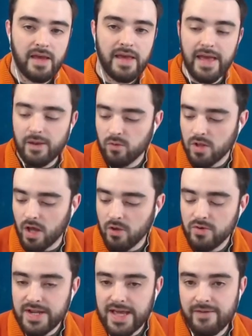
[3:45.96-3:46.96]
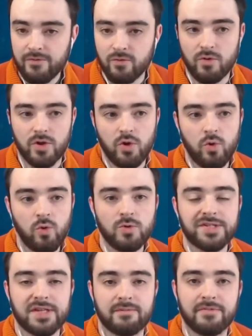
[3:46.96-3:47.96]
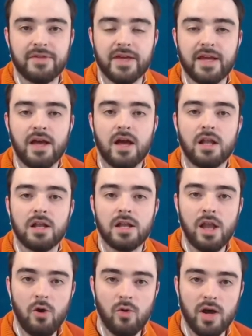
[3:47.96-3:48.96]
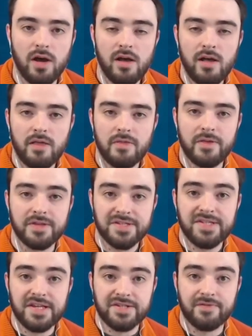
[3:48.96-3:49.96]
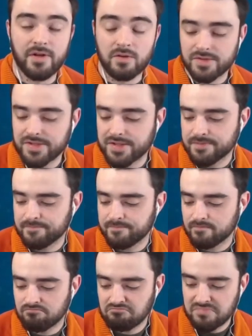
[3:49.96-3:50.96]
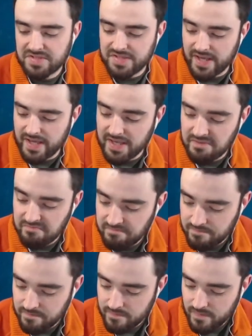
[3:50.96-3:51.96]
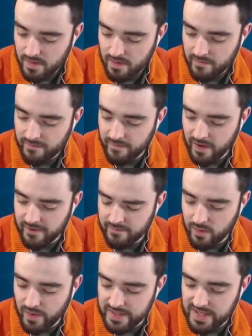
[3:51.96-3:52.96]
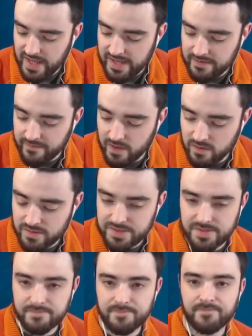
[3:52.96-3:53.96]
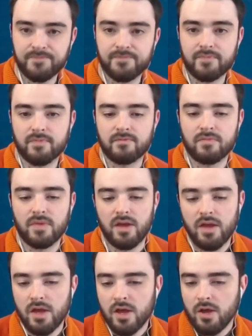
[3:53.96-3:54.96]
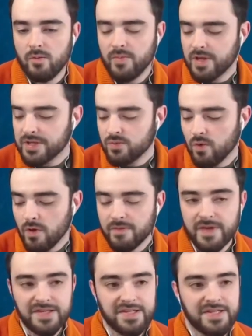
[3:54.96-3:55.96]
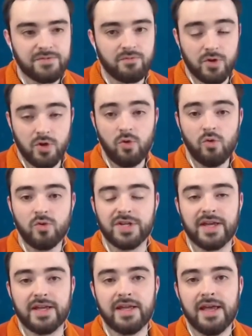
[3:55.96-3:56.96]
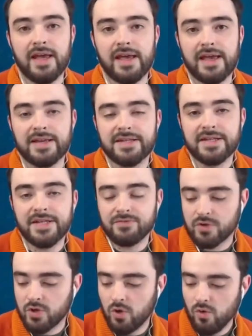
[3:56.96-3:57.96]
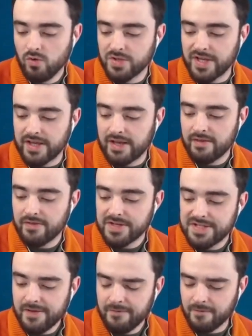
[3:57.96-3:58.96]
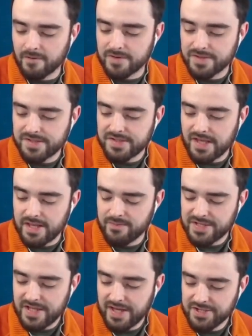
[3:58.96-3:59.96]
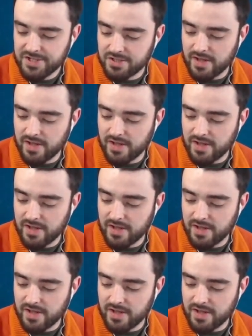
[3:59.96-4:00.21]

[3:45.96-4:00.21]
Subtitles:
It will only ever record something lower than 6 volts, say 5.8 volts. Because what this is recording is it is recording the difference in potential